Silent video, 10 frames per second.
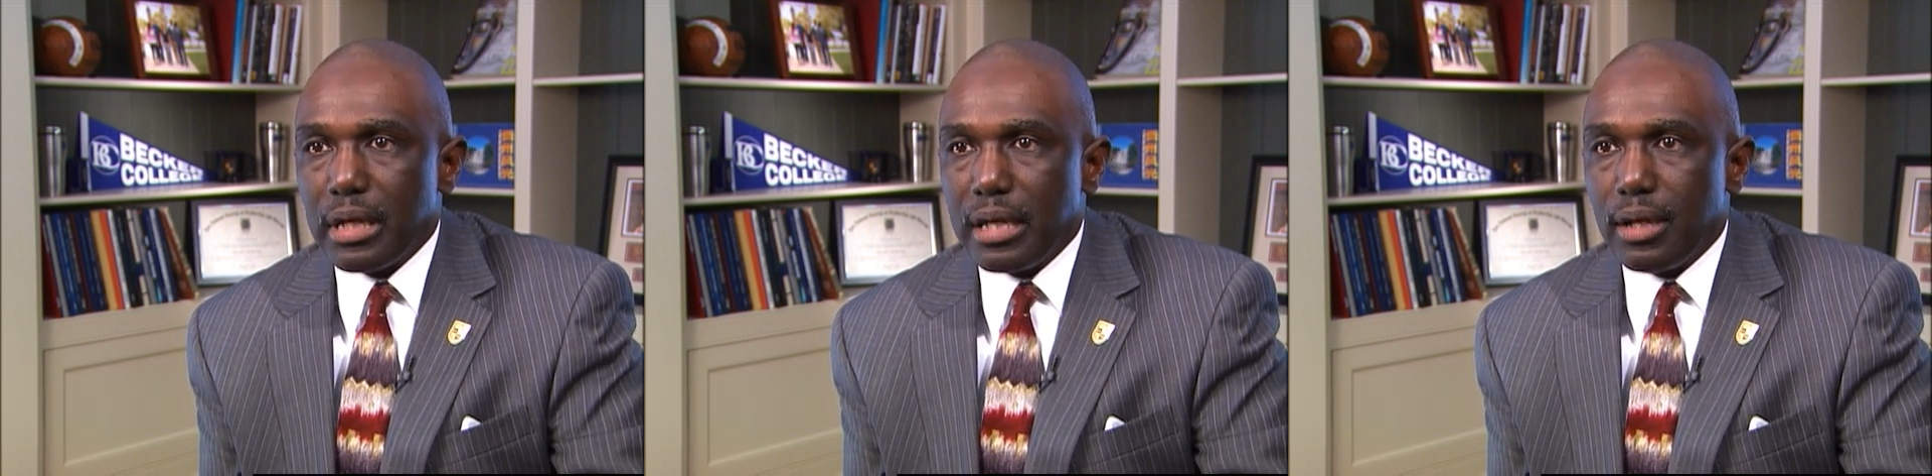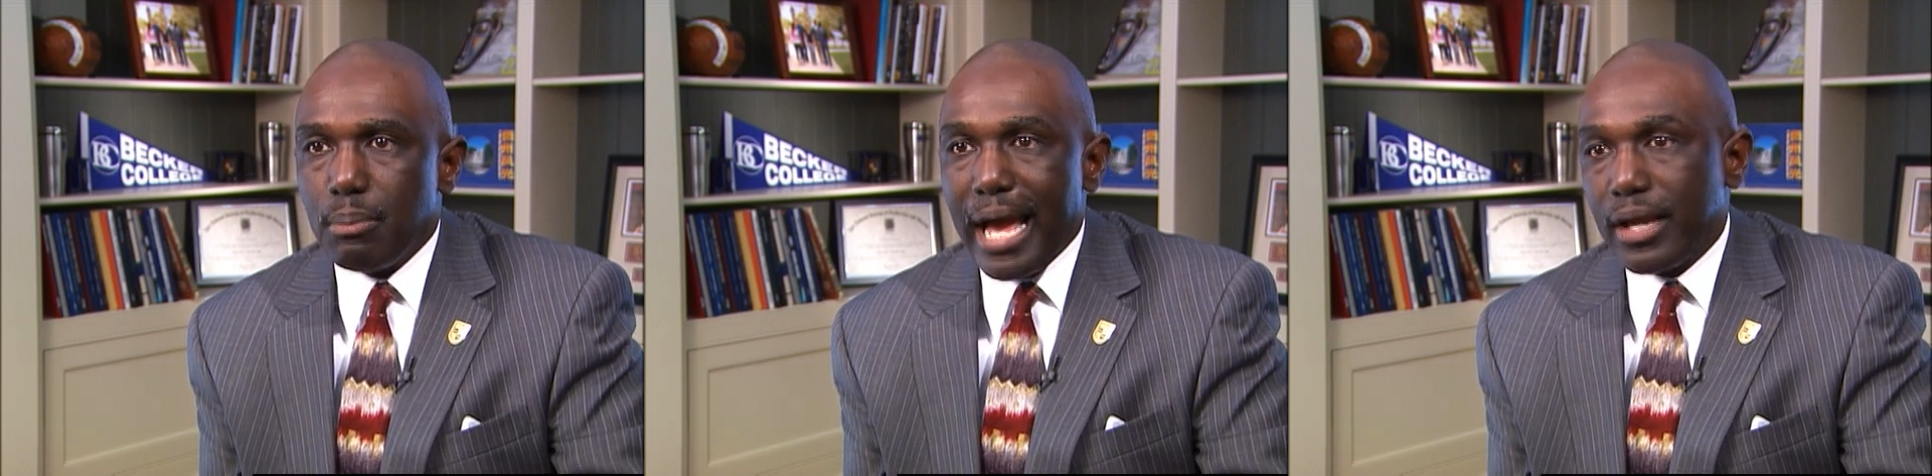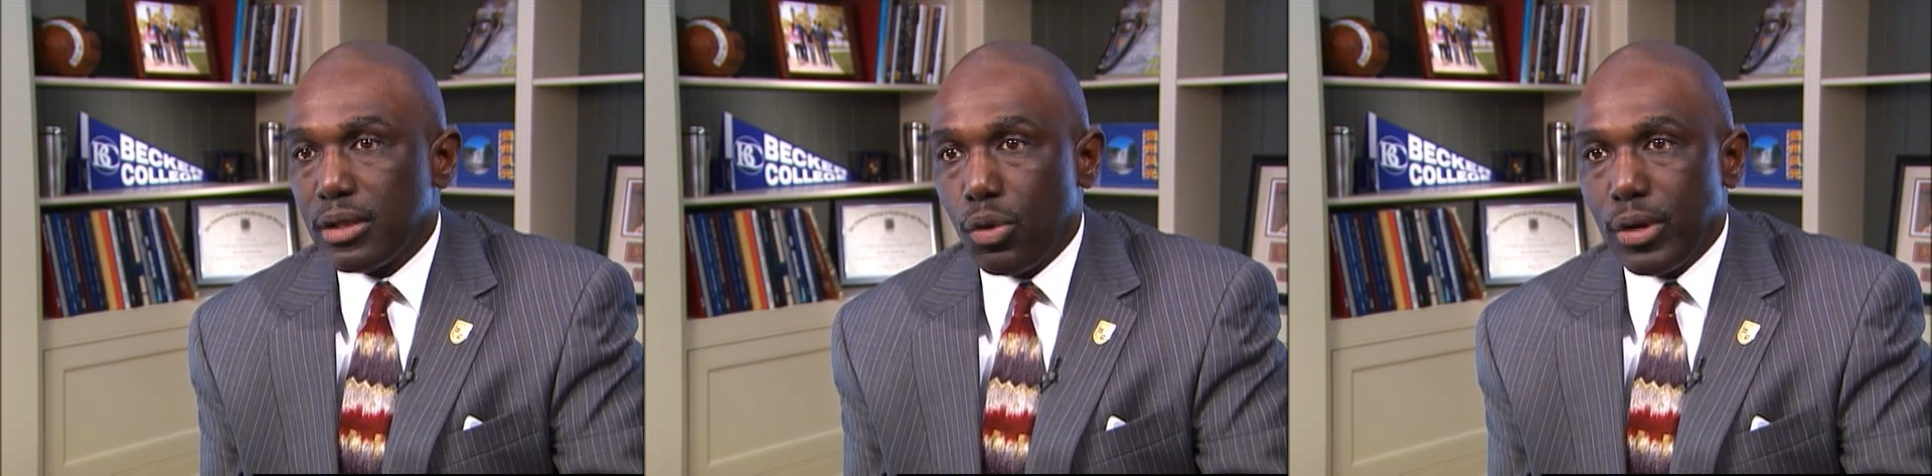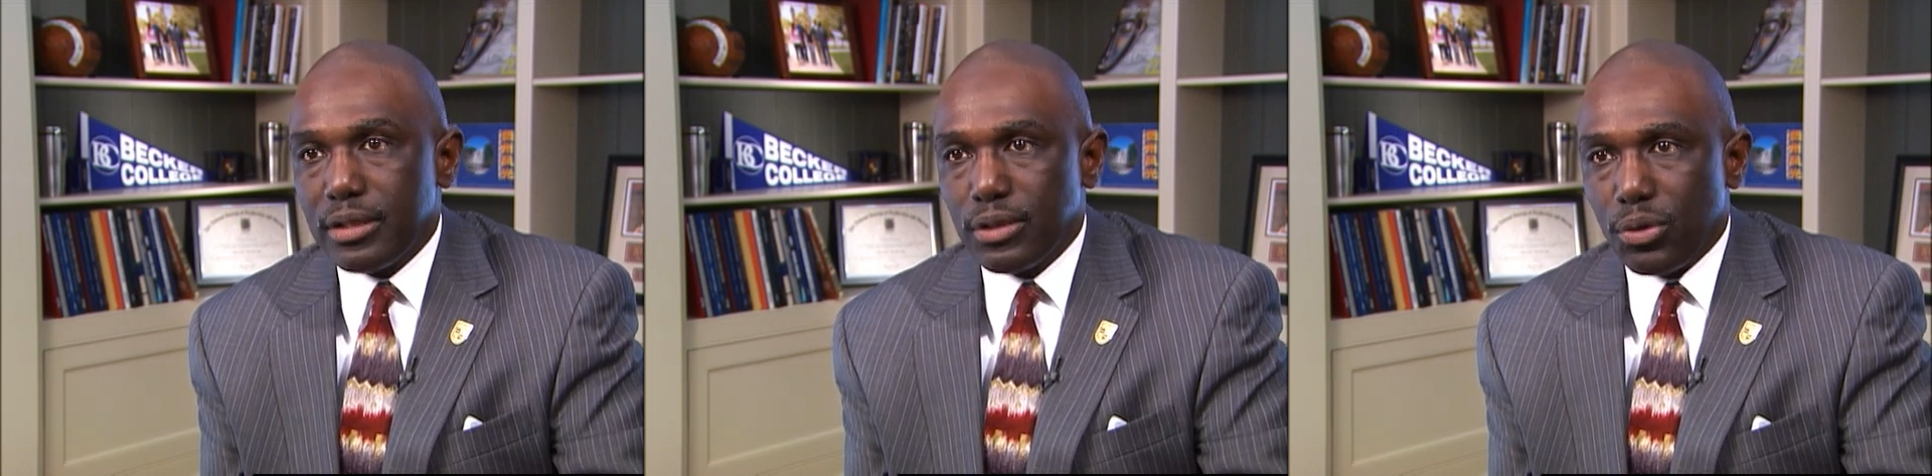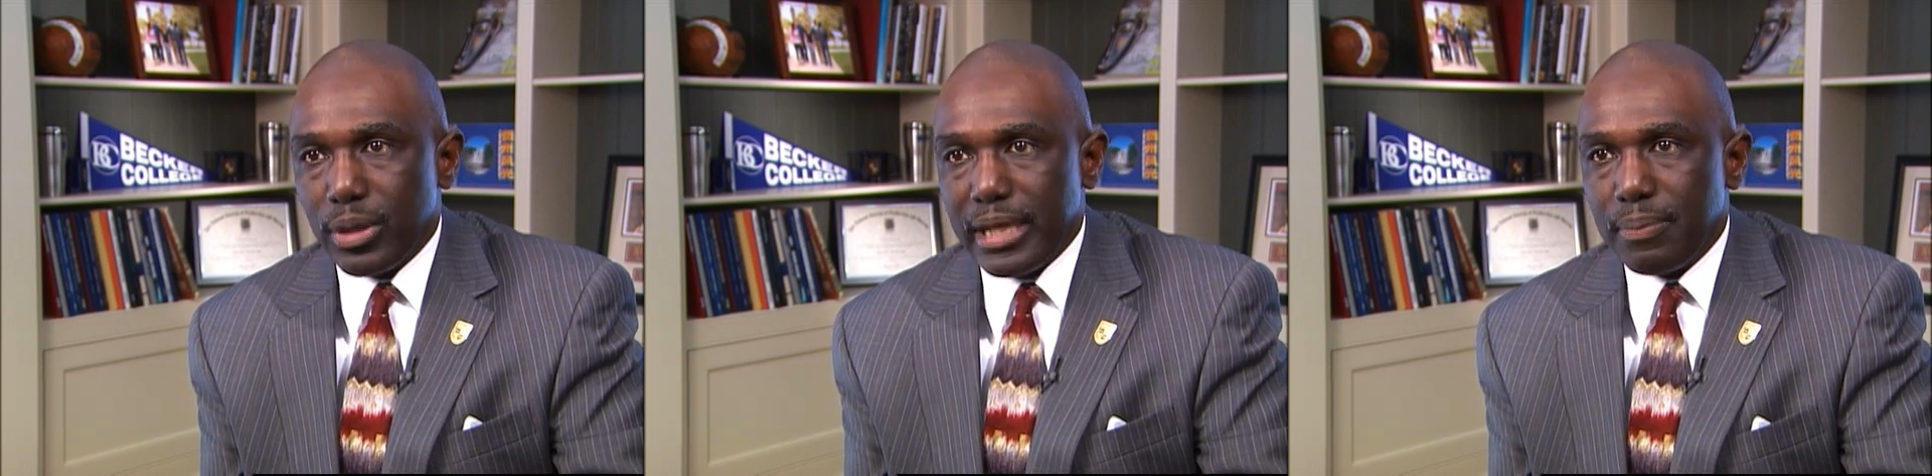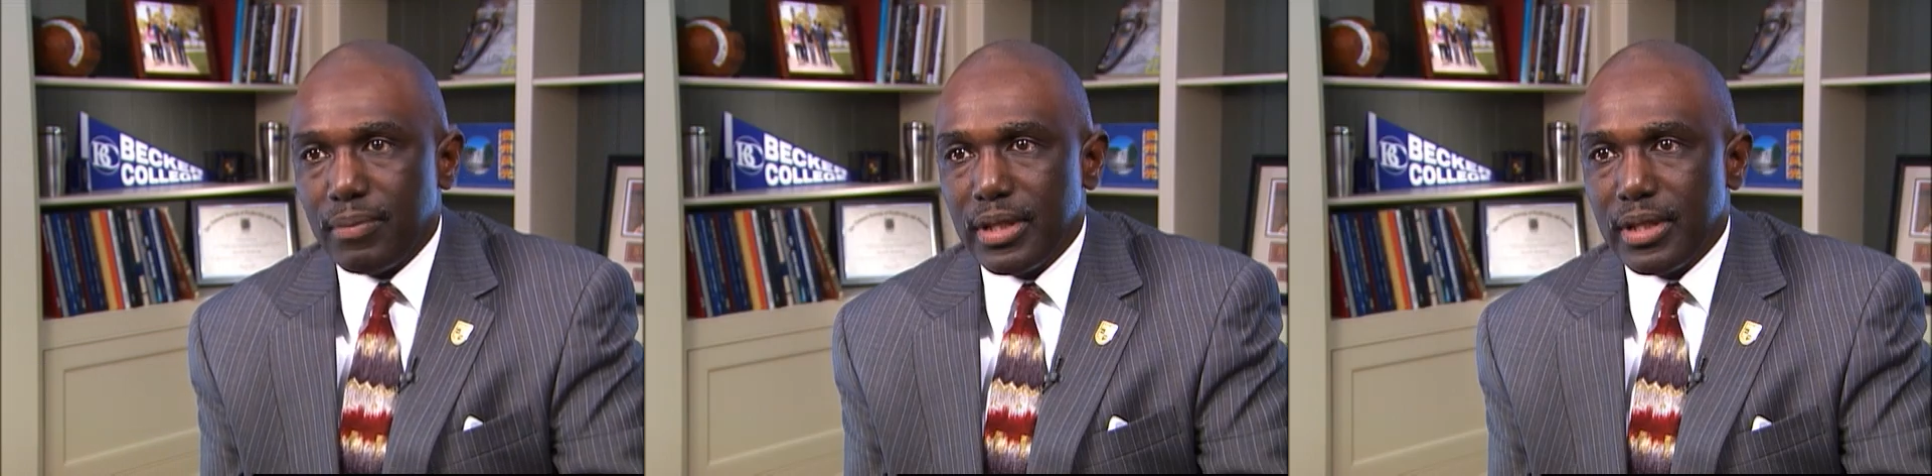uh, baccalaureate degree